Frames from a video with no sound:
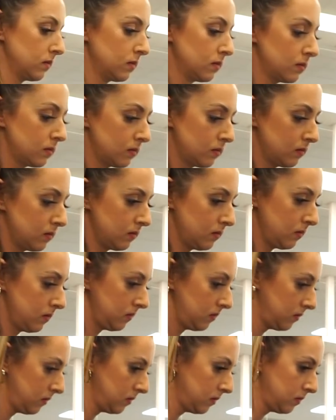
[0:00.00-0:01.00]

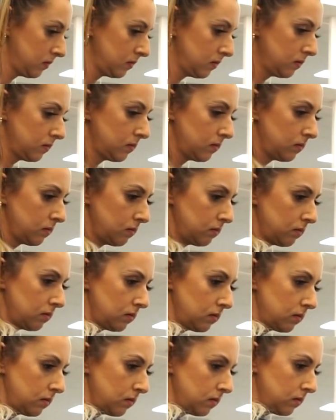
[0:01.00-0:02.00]

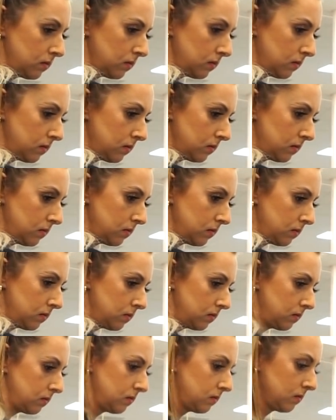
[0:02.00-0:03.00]

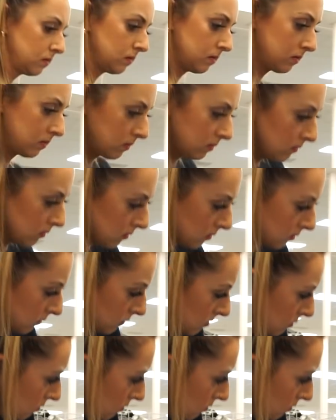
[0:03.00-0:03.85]
(silence)